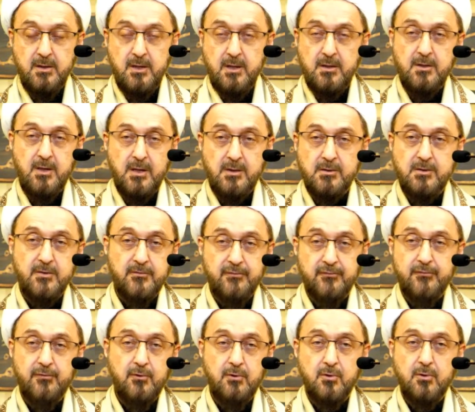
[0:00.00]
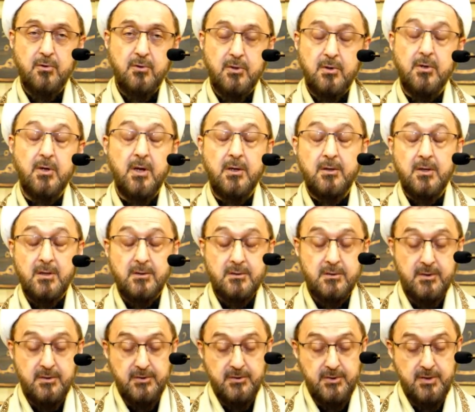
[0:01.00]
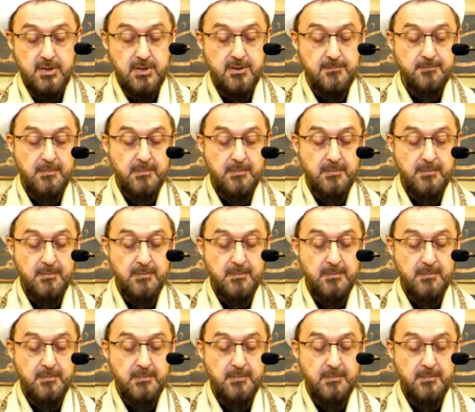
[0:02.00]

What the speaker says: 93,